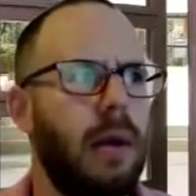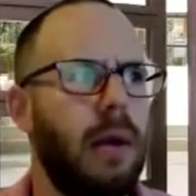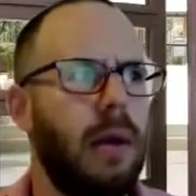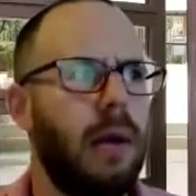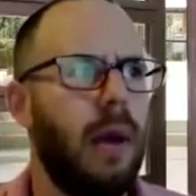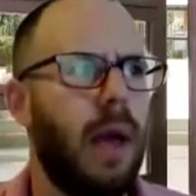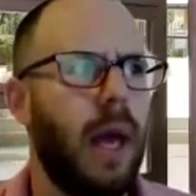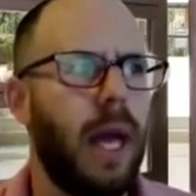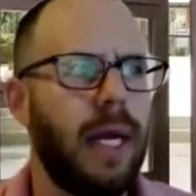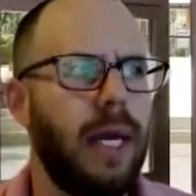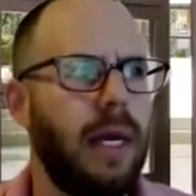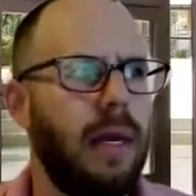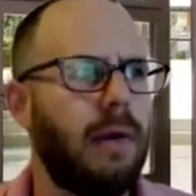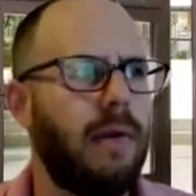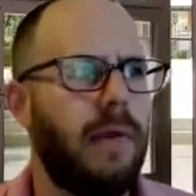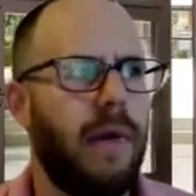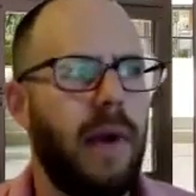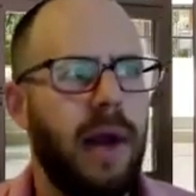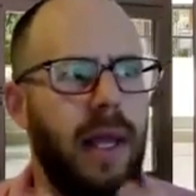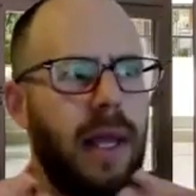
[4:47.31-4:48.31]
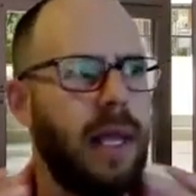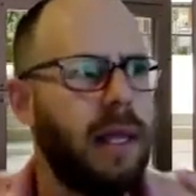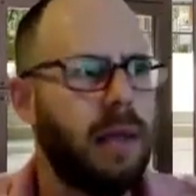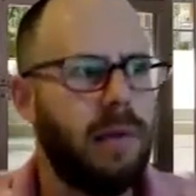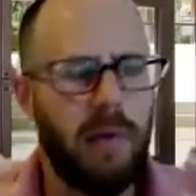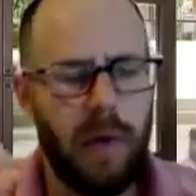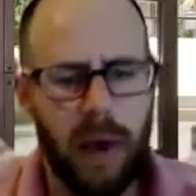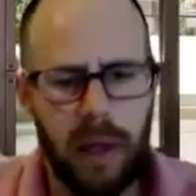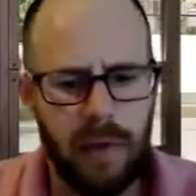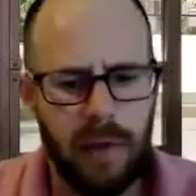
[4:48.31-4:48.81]
it
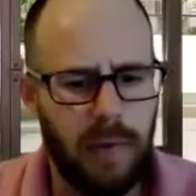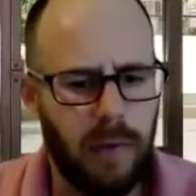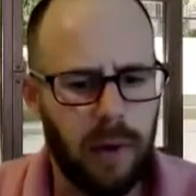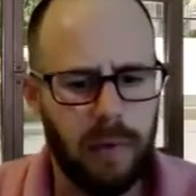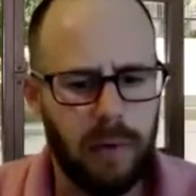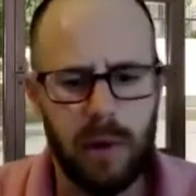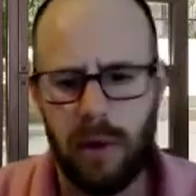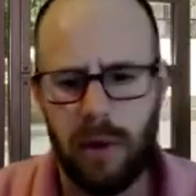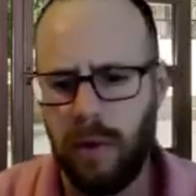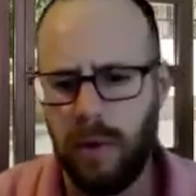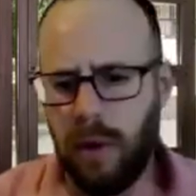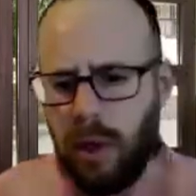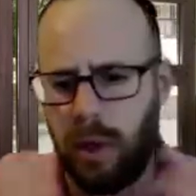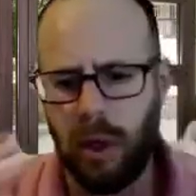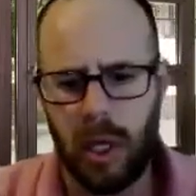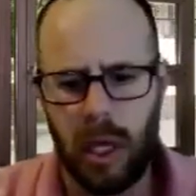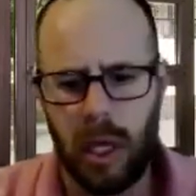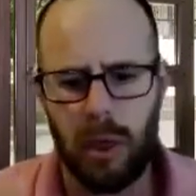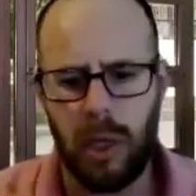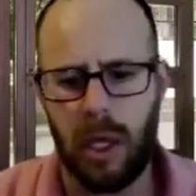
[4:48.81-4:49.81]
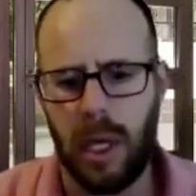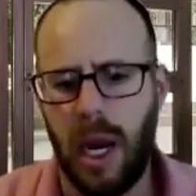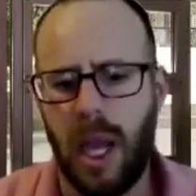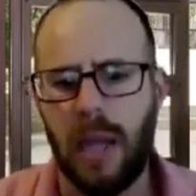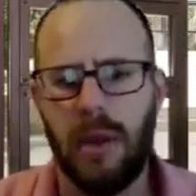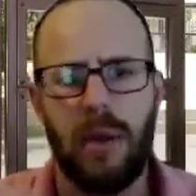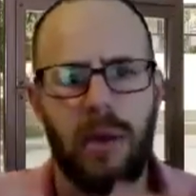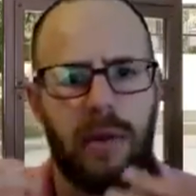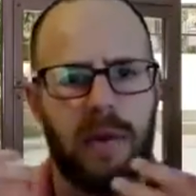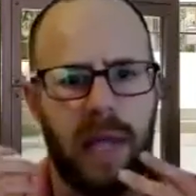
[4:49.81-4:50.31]
transforms Jewish education, not
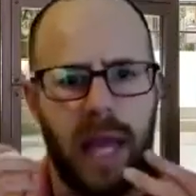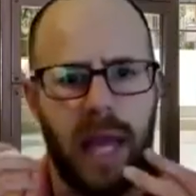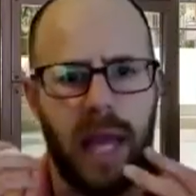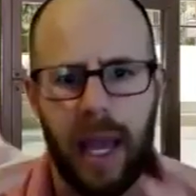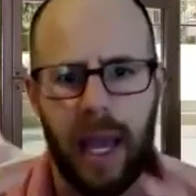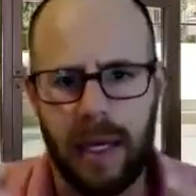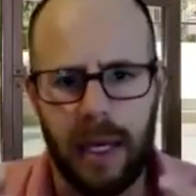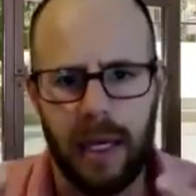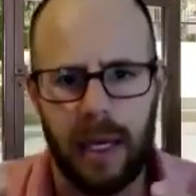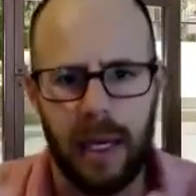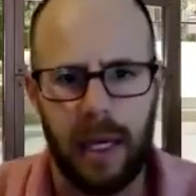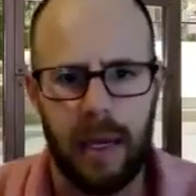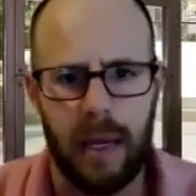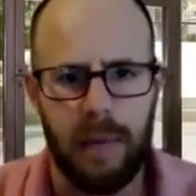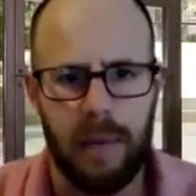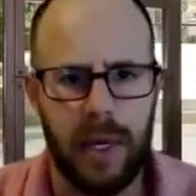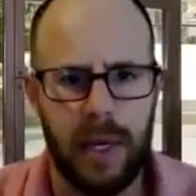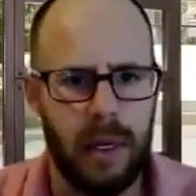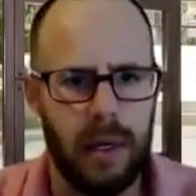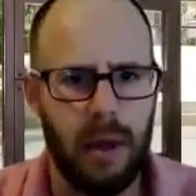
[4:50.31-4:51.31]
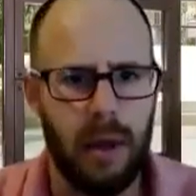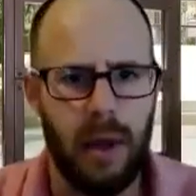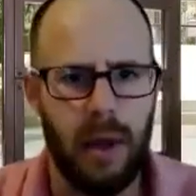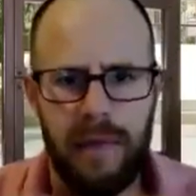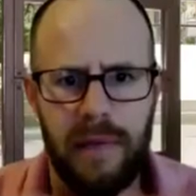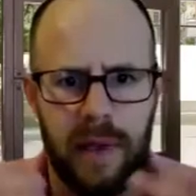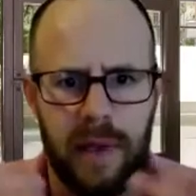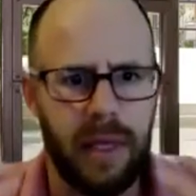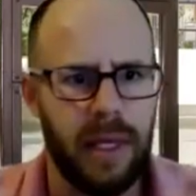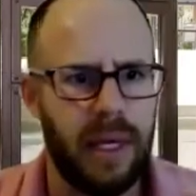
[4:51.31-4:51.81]
just technically, but all of
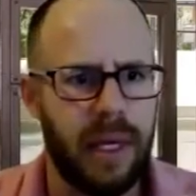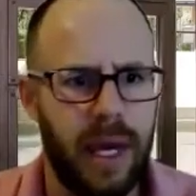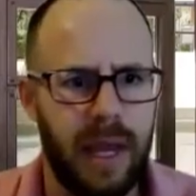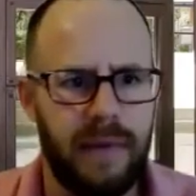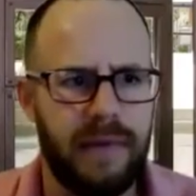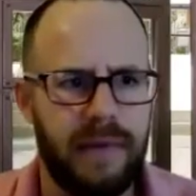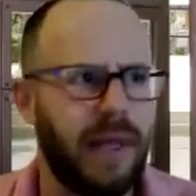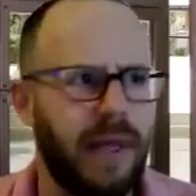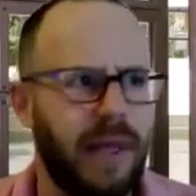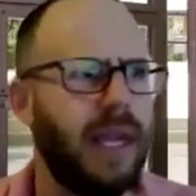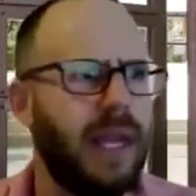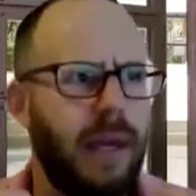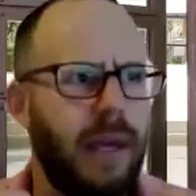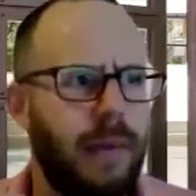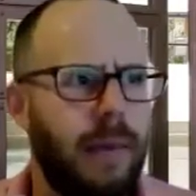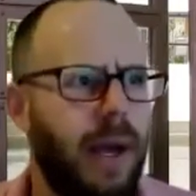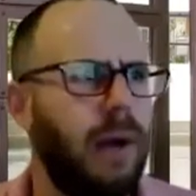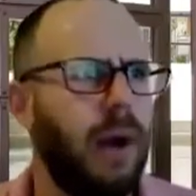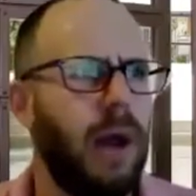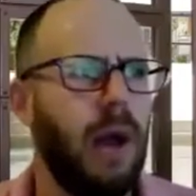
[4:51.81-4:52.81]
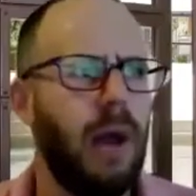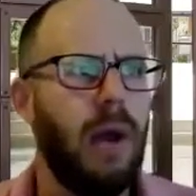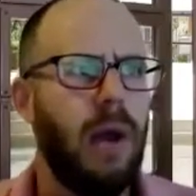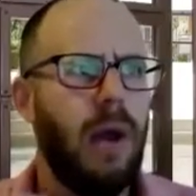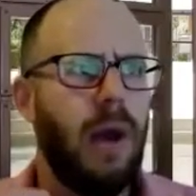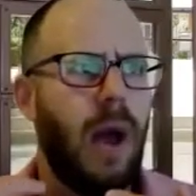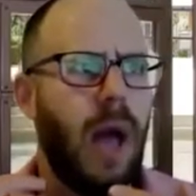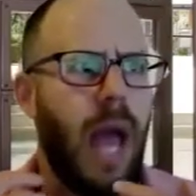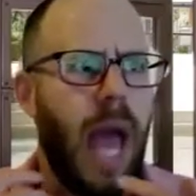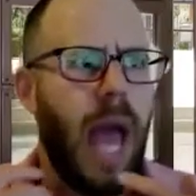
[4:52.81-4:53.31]
a sudden I have to think about
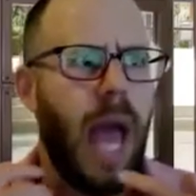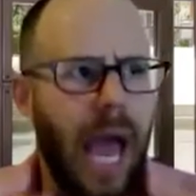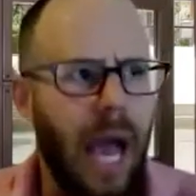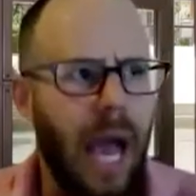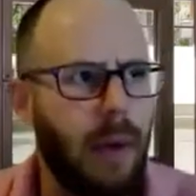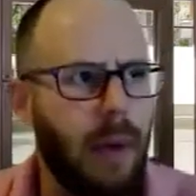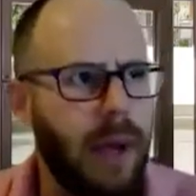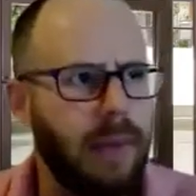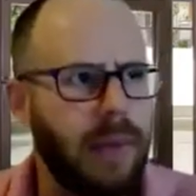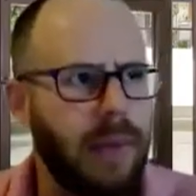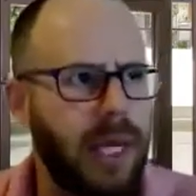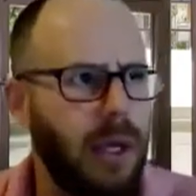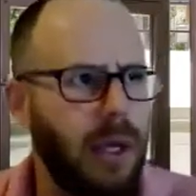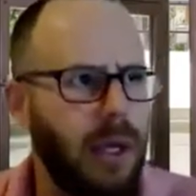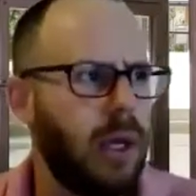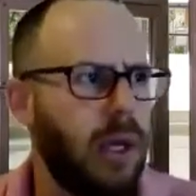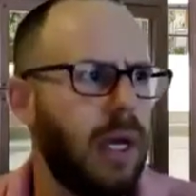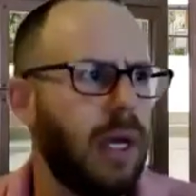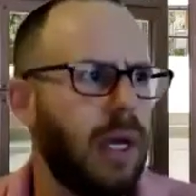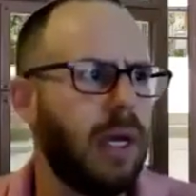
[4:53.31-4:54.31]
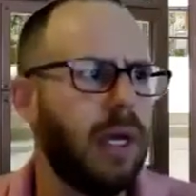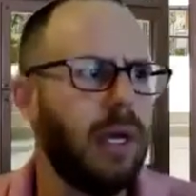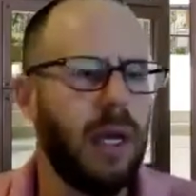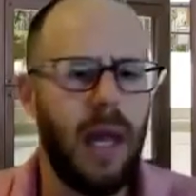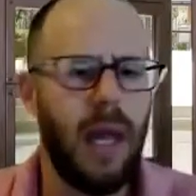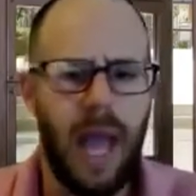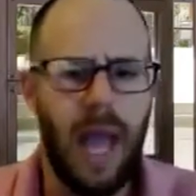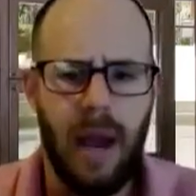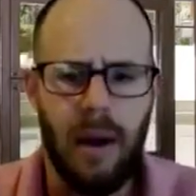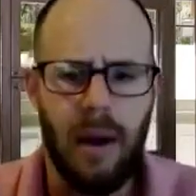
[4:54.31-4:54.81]
how I'm teaching,
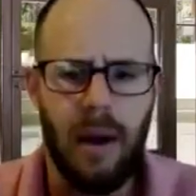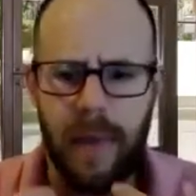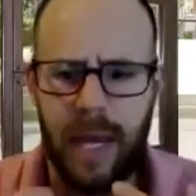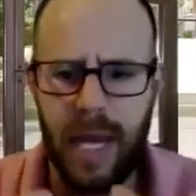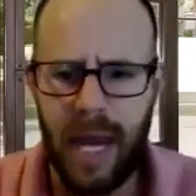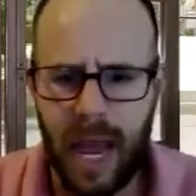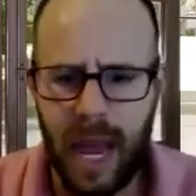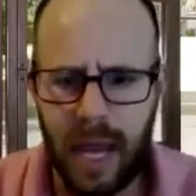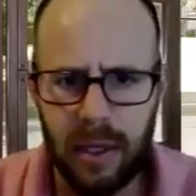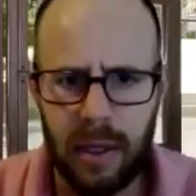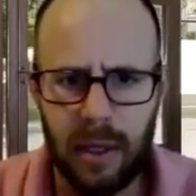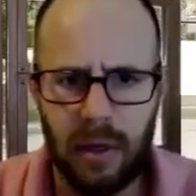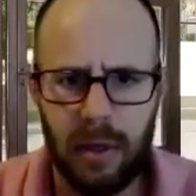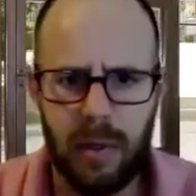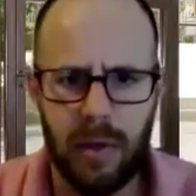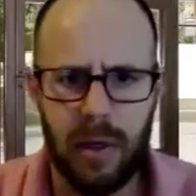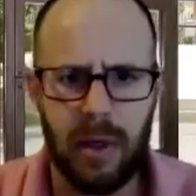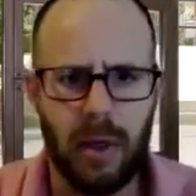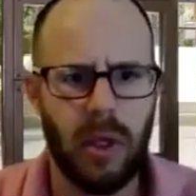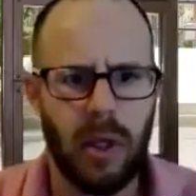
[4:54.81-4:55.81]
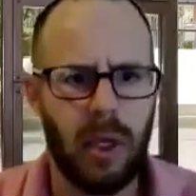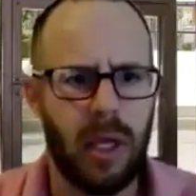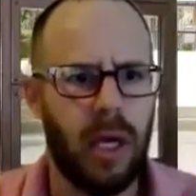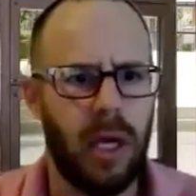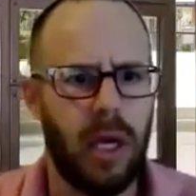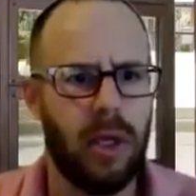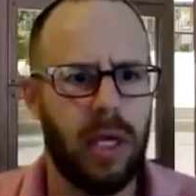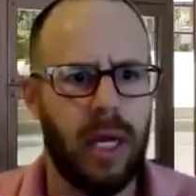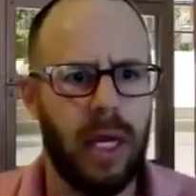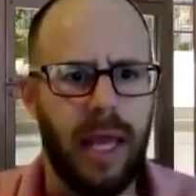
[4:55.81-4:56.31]
how I'm enacting Jewish
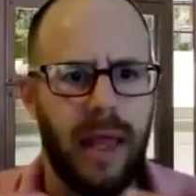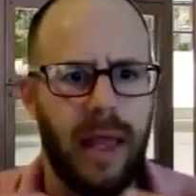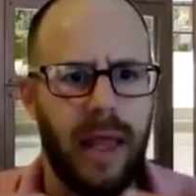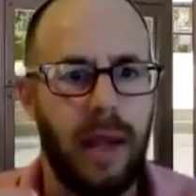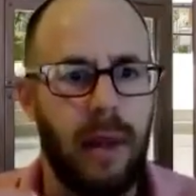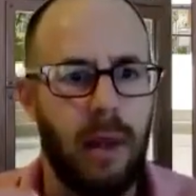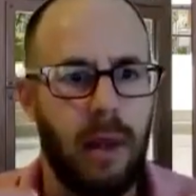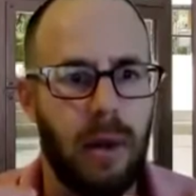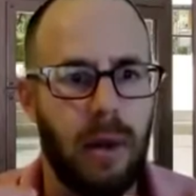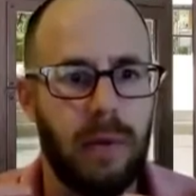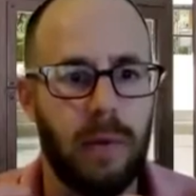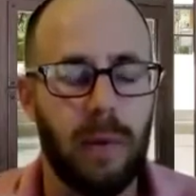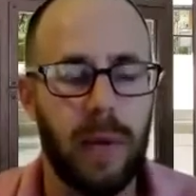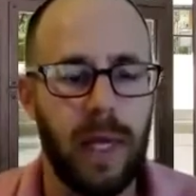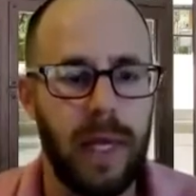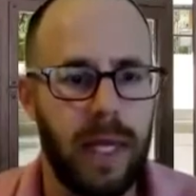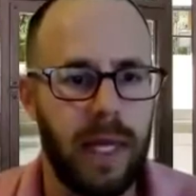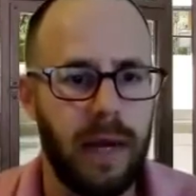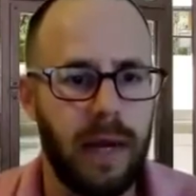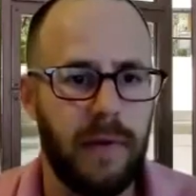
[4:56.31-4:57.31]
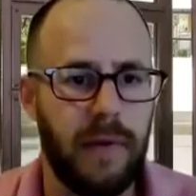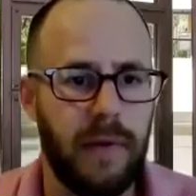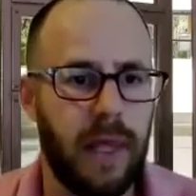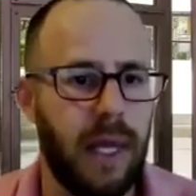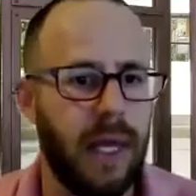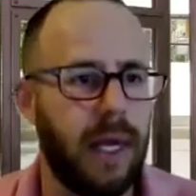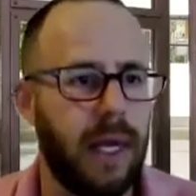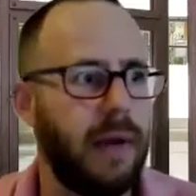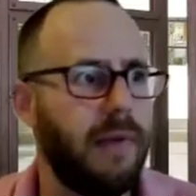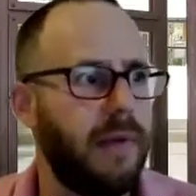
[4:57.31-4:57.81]
education, and that looks really differently
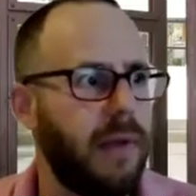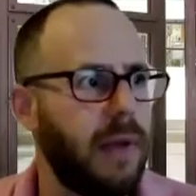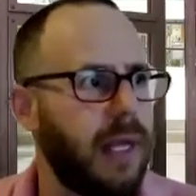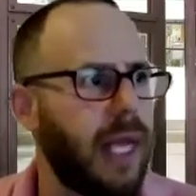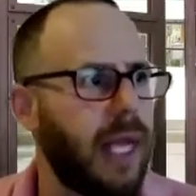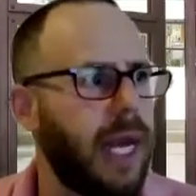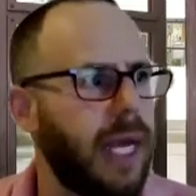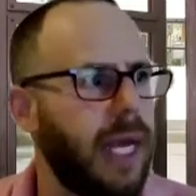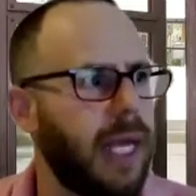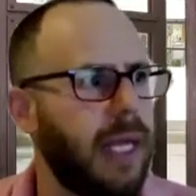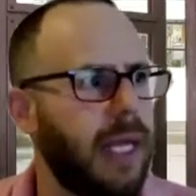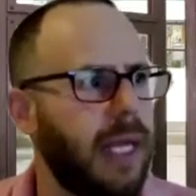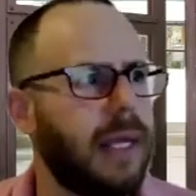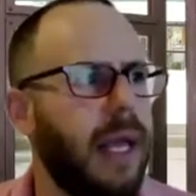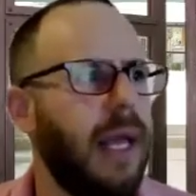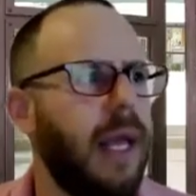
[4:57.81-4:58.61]
in different settings.